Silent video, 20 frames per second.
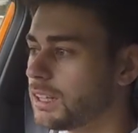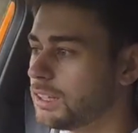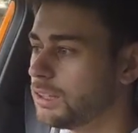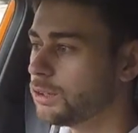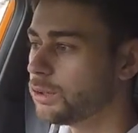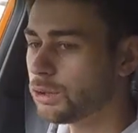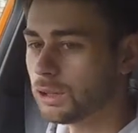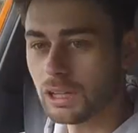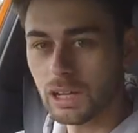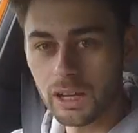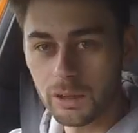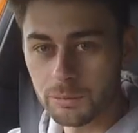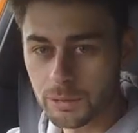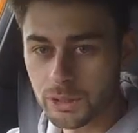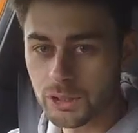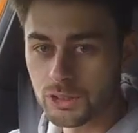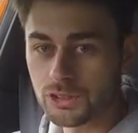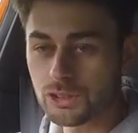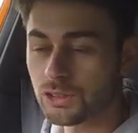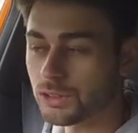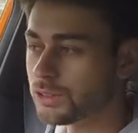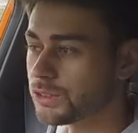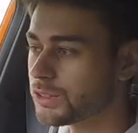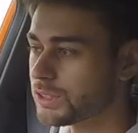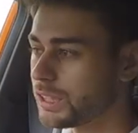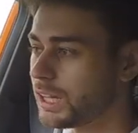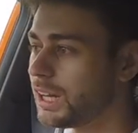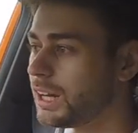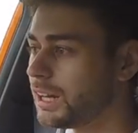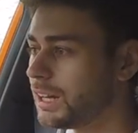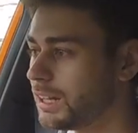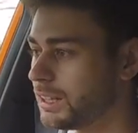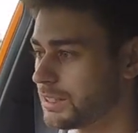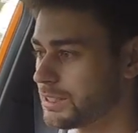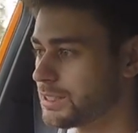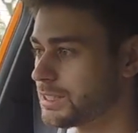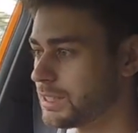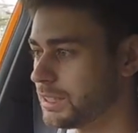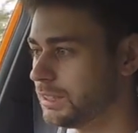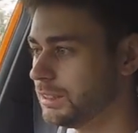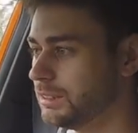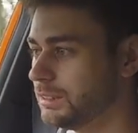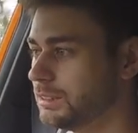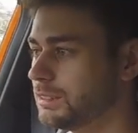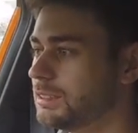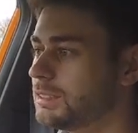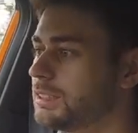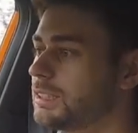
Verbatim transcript: your climate controls are still